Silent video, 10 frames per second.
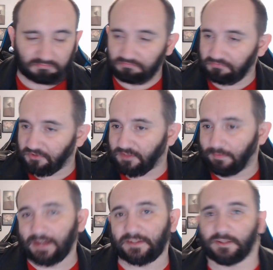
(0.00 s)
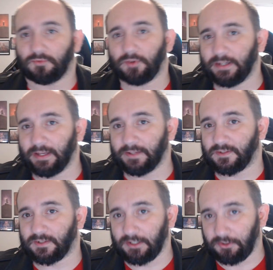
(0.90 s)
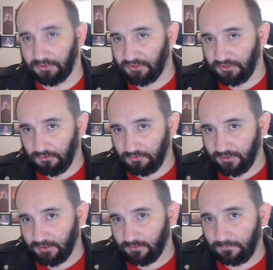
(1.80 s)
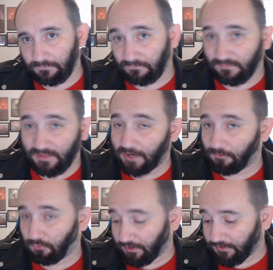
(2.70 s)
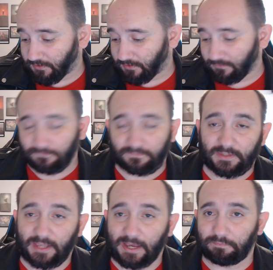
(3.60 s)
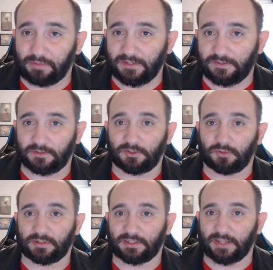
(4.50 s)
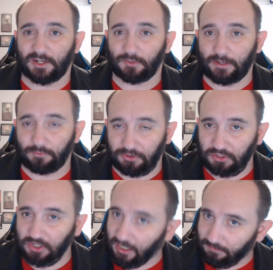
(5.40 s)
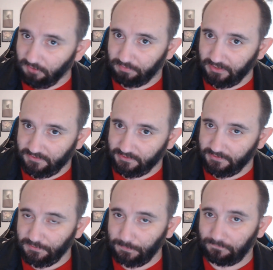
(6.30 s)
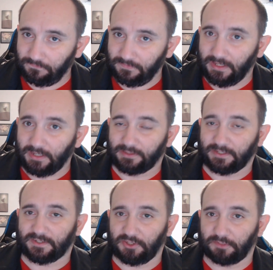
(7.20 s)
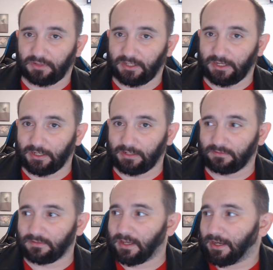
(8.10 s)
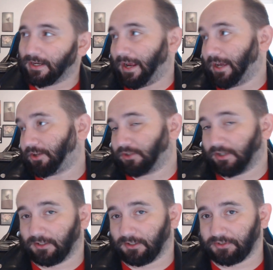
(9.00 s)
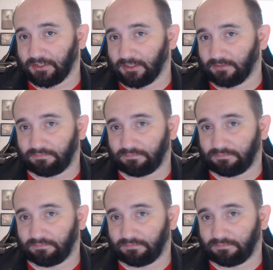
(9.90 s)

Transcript: smack someone and steal their soul ring, at worst. At best, you can take away one of their combo pieces. Let's say they're playing an Ashnod Altar